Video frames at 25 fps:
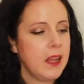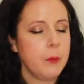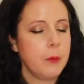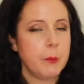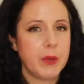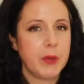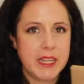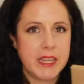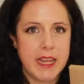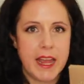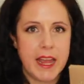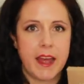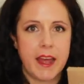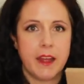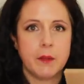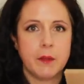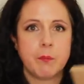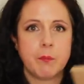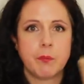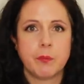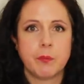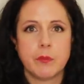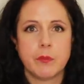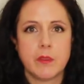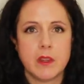But yeah,
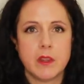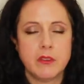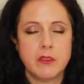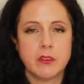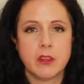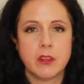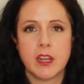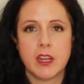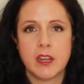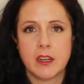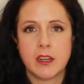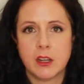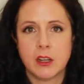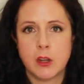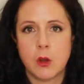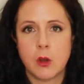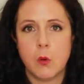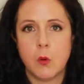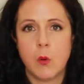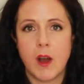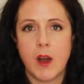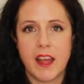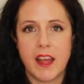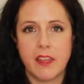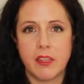this can
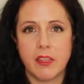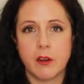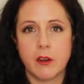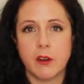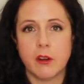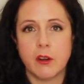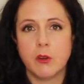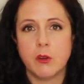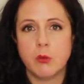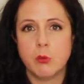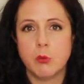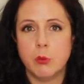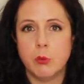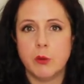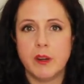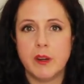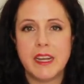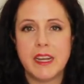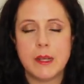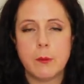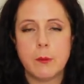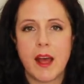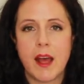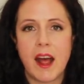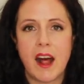go either
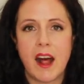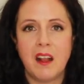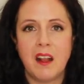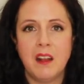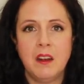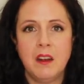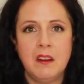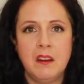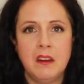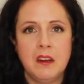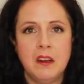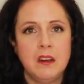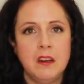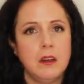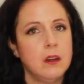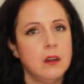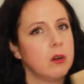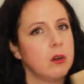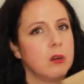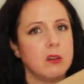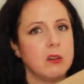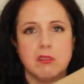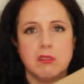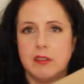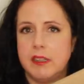really well
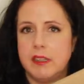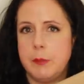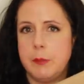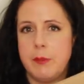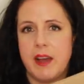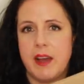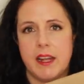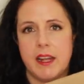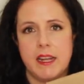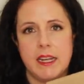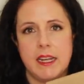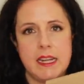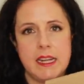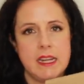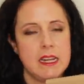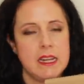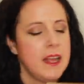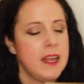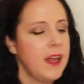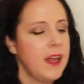or really badly.